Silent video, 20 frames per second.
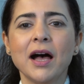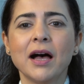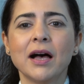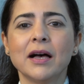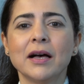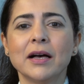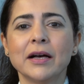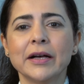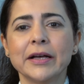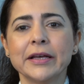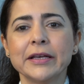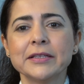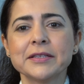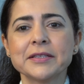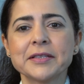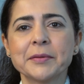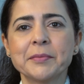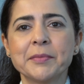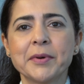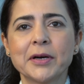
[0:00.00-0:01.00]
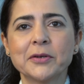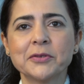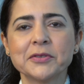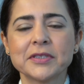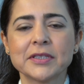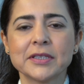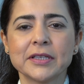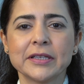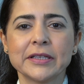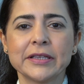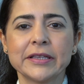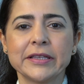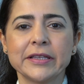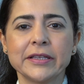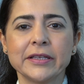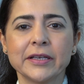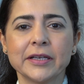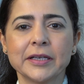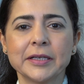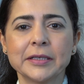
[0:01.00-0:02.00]
It's about
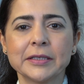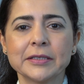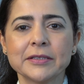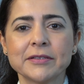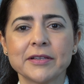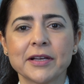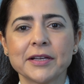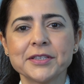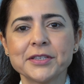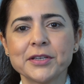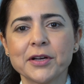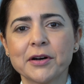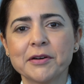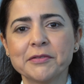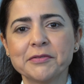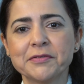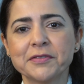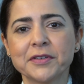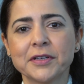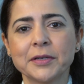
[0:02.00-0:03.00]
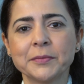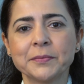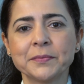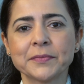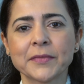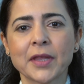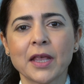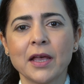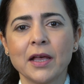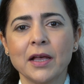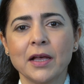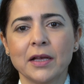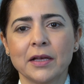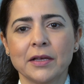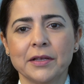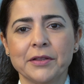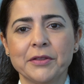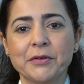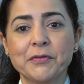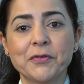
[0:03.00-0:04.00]
the study of
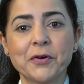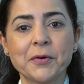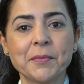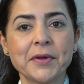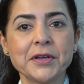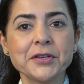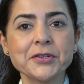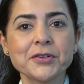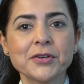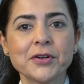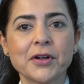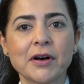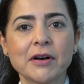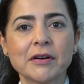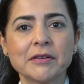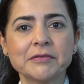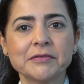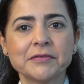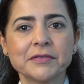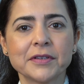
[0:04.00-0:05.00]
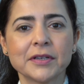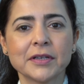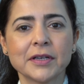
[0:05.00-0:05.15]
the formation of